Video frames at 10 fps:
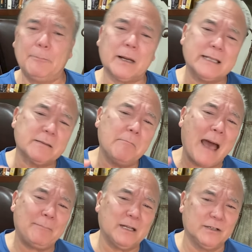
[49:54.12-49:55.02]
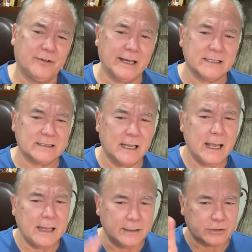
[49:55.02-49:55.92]
But it's a mapping device.
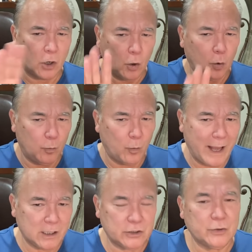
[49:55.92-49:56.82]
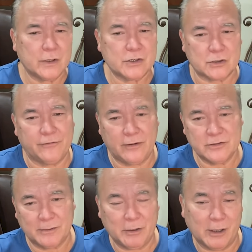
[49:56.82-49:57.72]
There's a whole way to do this, so if
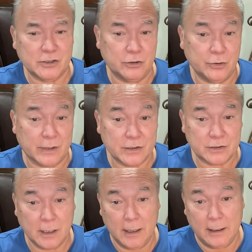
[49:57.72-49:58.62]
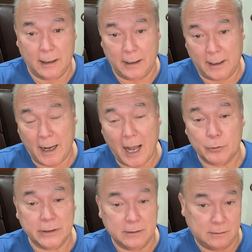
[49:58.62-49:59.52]
somebody wants to do this, I
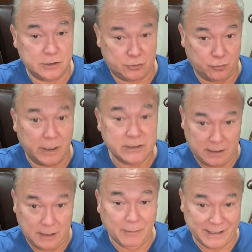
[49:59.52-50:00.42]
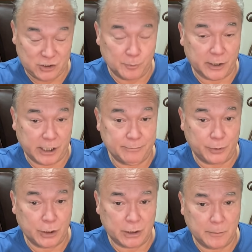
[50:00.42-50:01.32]
would just, it's in my Super Gut
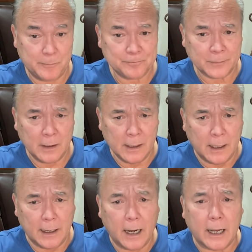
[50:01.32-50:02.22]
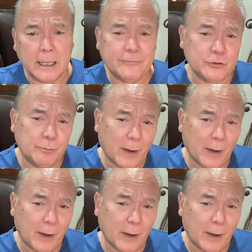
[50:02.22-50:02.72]
book. If you